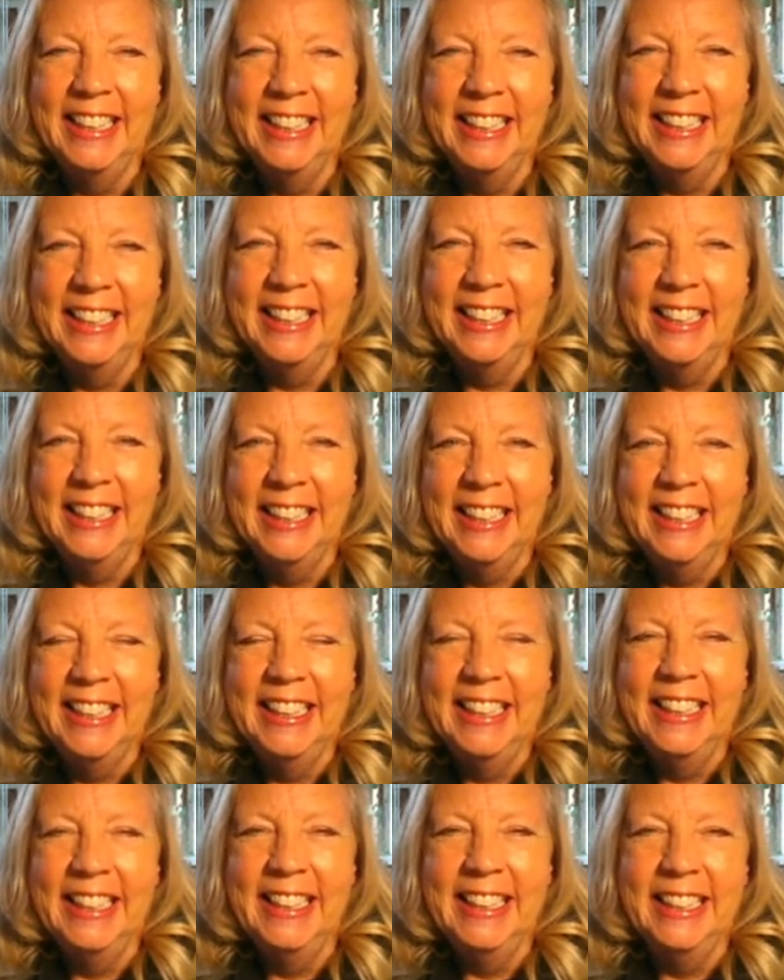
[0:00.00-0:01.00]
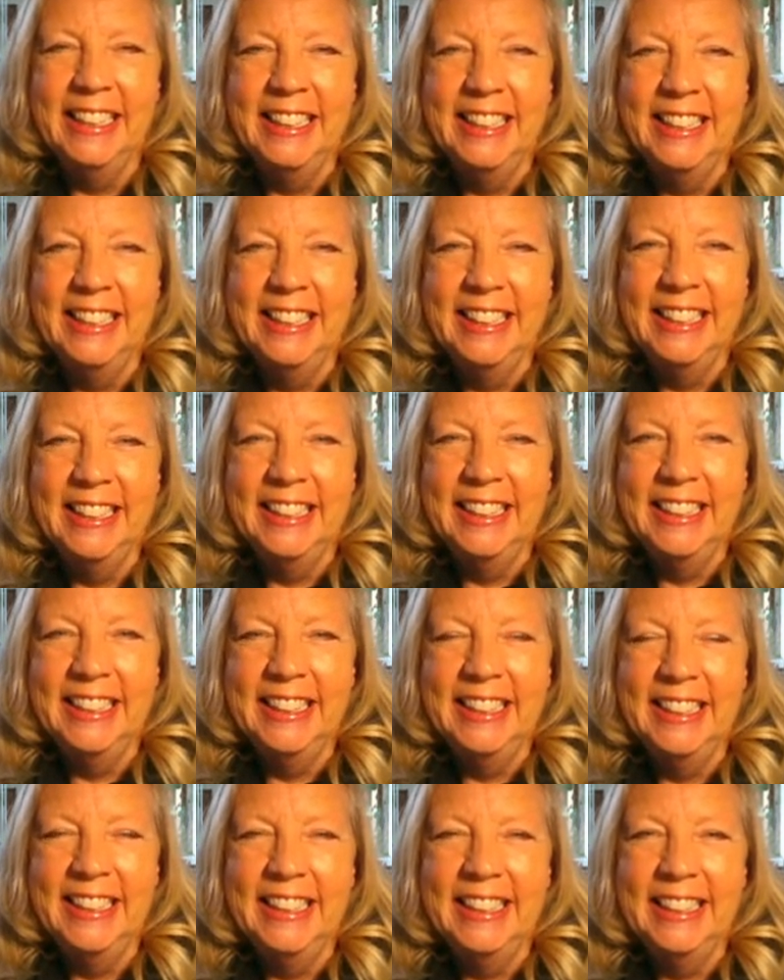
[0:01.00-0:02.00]

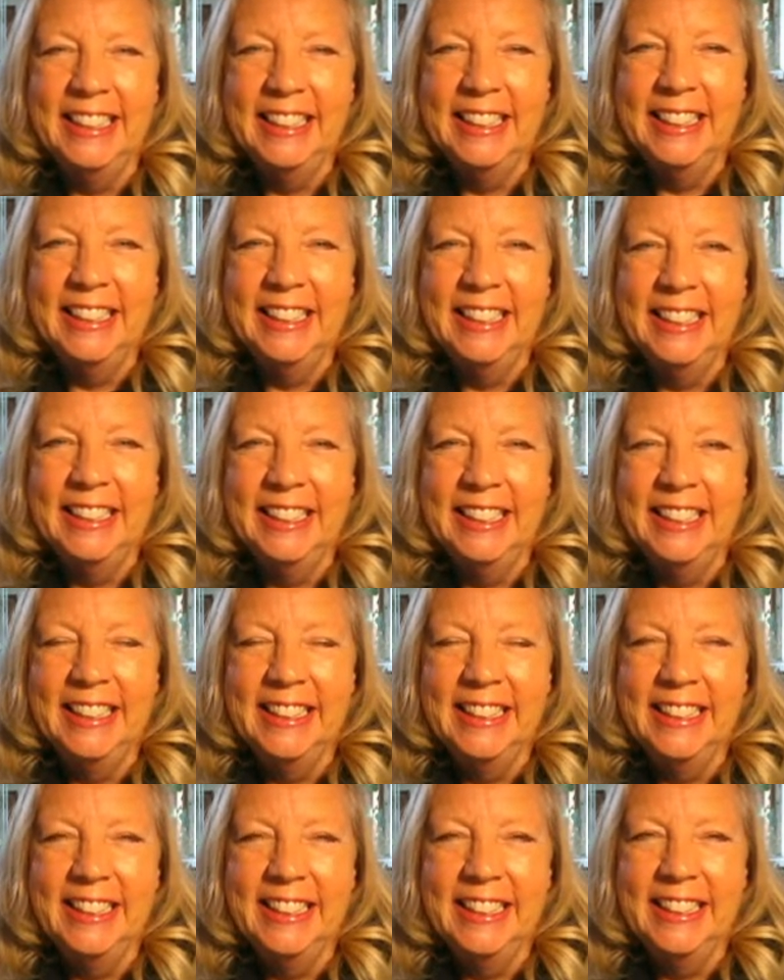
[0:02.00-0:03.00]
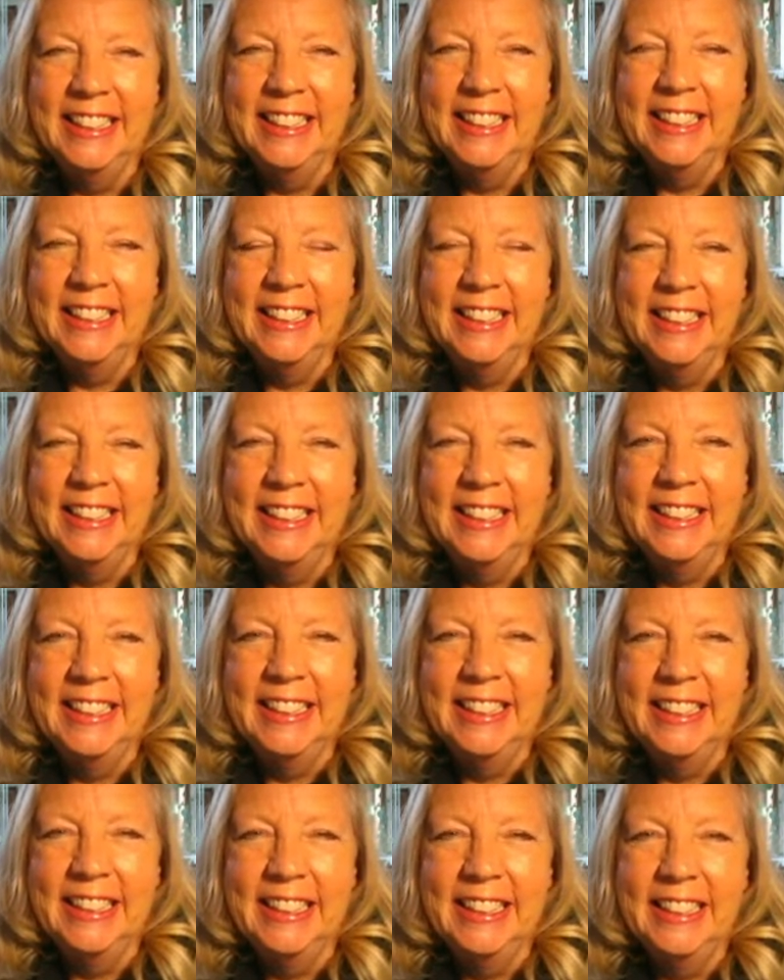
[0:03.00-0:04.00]

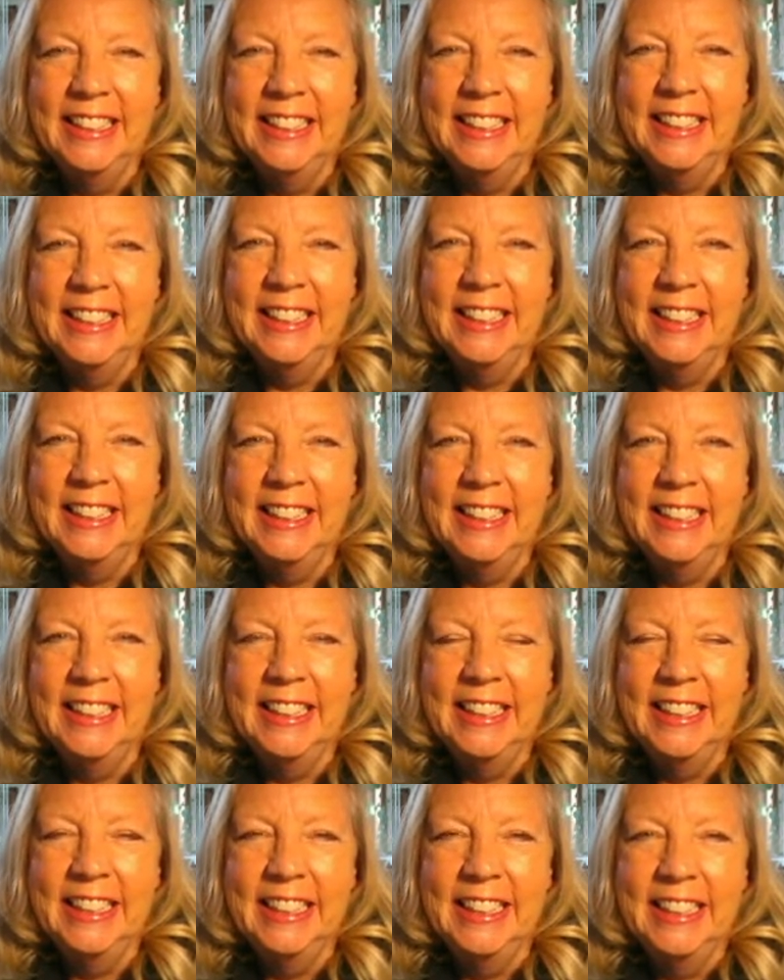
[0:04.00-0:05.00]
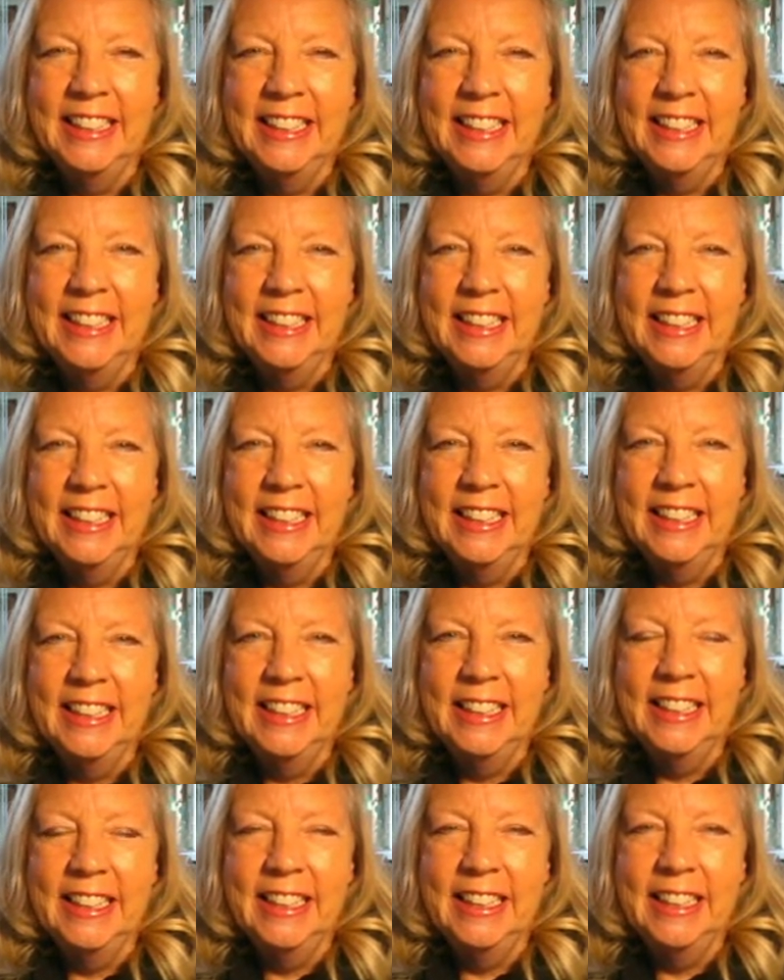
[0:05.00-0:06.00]

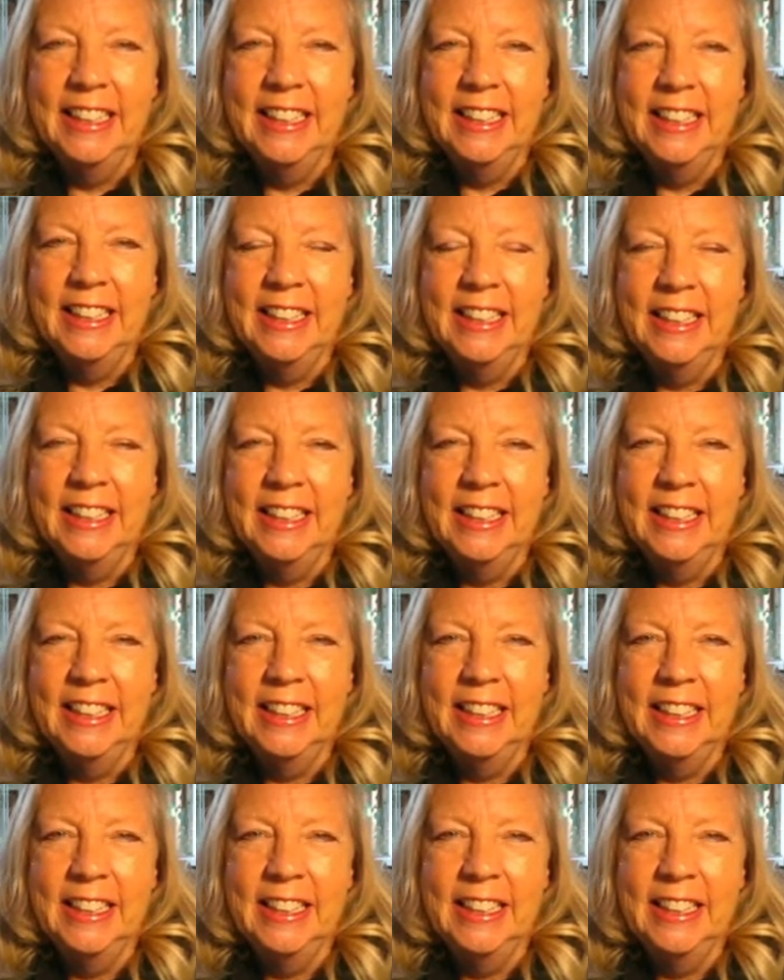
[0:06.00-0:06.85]
(not speaking)